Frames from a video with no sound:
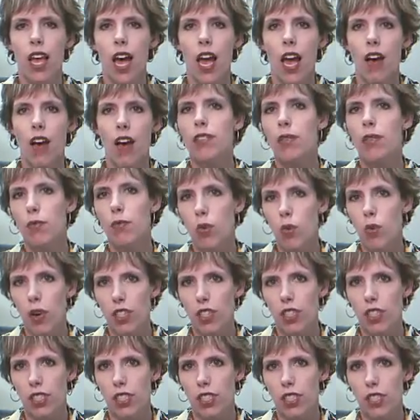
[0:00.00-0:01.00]
Have some
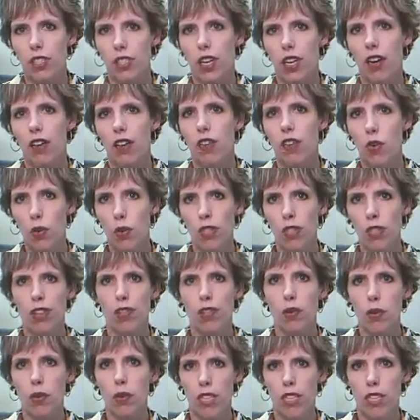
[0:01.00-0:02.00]
questions. Of course,
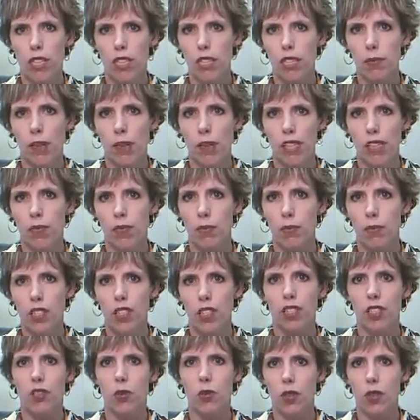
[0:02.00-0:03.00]
everyone thinks about the
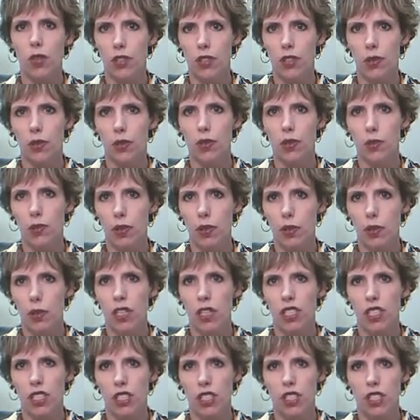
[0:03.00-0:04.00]
obligatory 2 or 3
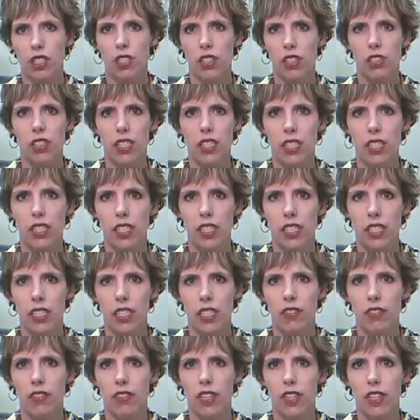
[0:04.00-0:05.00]
questions that you need at the
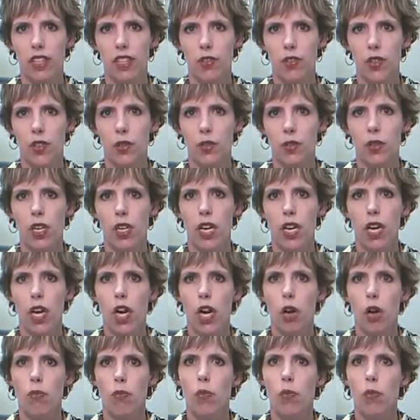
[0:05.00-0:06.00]
end of the interview.
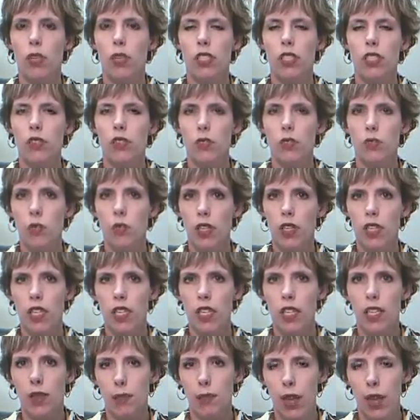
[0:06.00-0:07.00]
But when
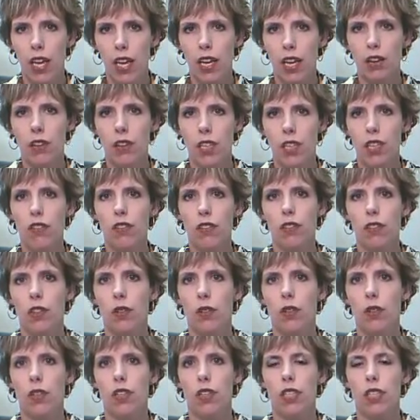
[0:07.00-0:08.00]
the panel
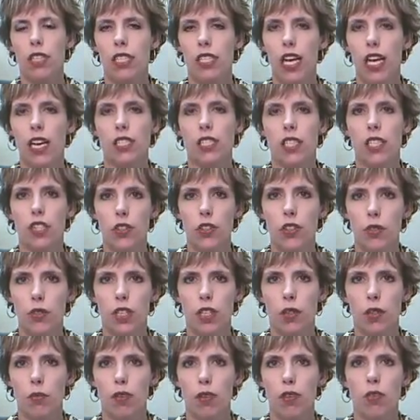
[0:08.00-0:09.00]
interviewer is asking you
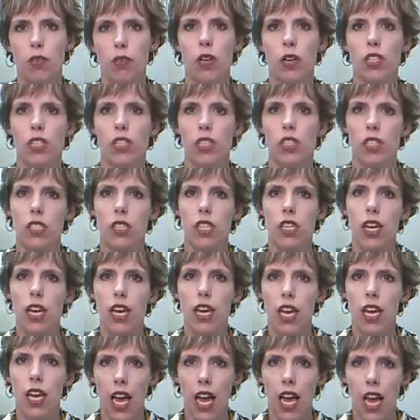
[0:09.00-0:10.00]
a number of questions,
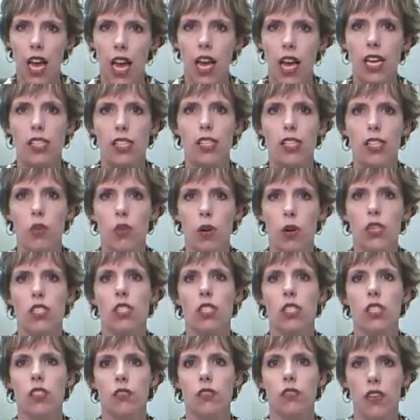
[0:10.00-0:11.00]
ask
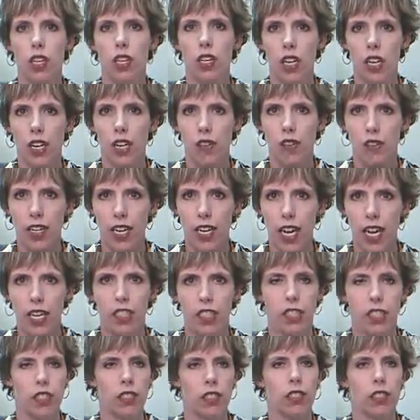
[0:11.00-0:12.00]
questions for
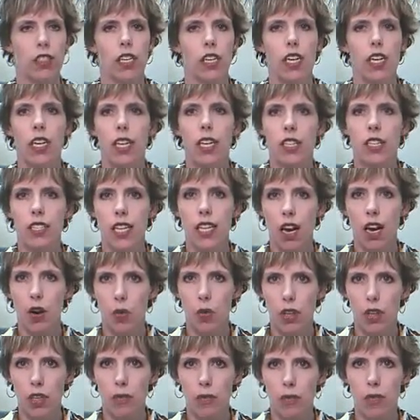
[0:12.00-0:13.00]
clarification. Is
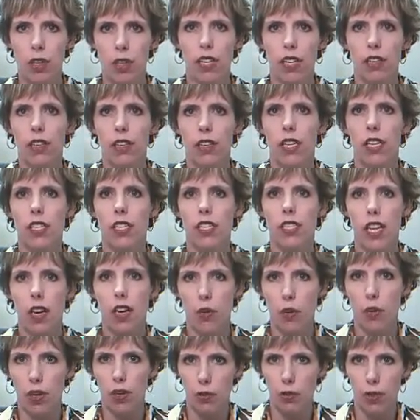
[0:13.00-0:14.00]
that what you mean? Is
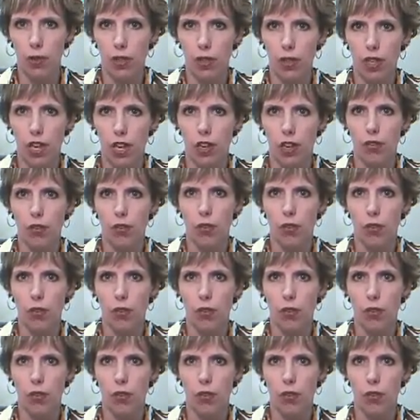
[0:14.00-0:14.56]
that what you were looking